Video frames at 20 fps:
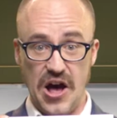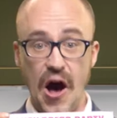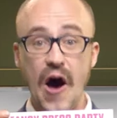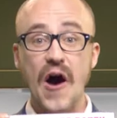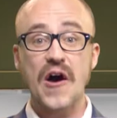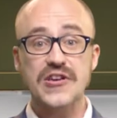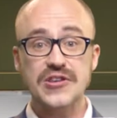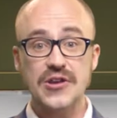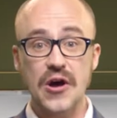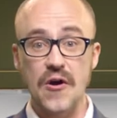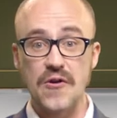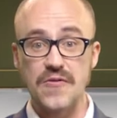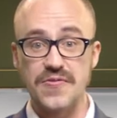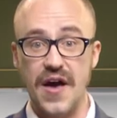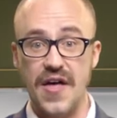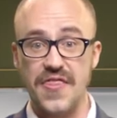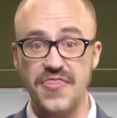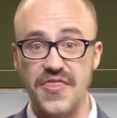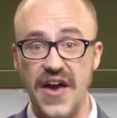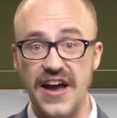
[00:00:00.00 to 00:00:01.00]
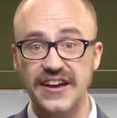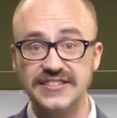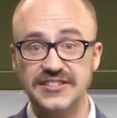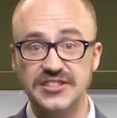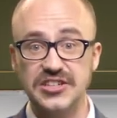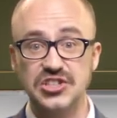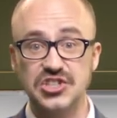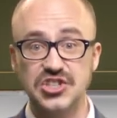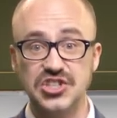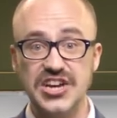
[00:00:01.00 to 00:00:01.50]
I know that thanks
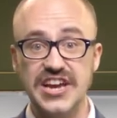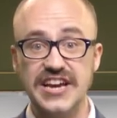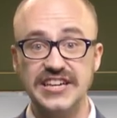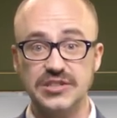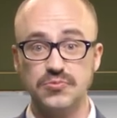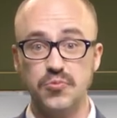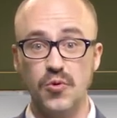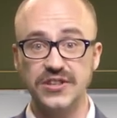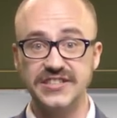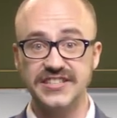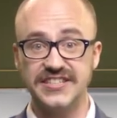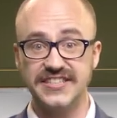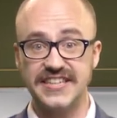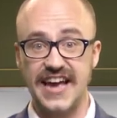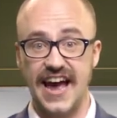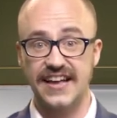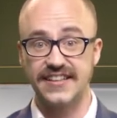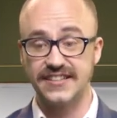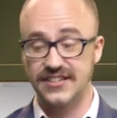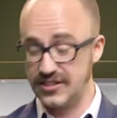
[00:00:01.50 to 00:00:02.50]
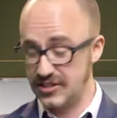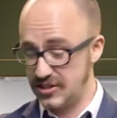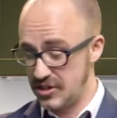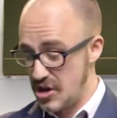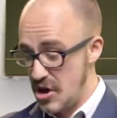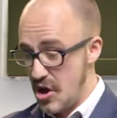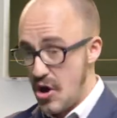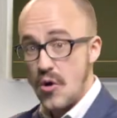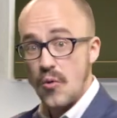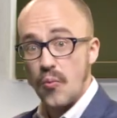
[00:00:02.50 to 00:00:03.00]
to GS1 standards,
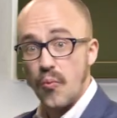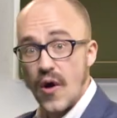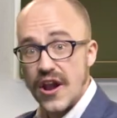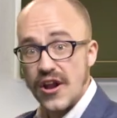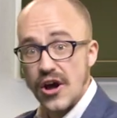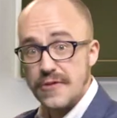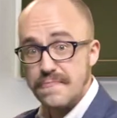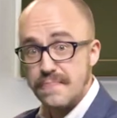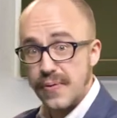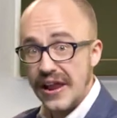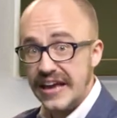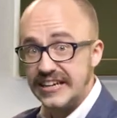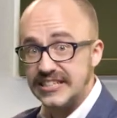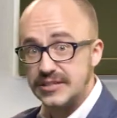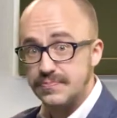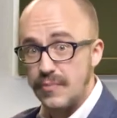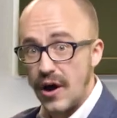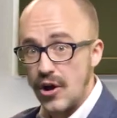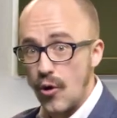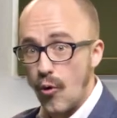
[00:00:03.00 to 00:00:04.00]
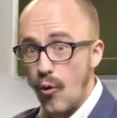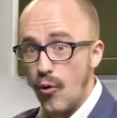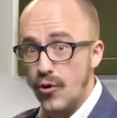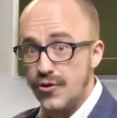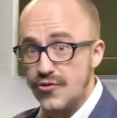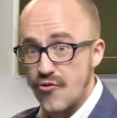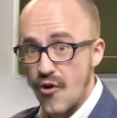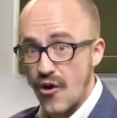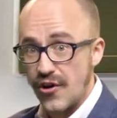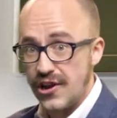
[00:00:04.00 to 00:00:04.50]
when I place my order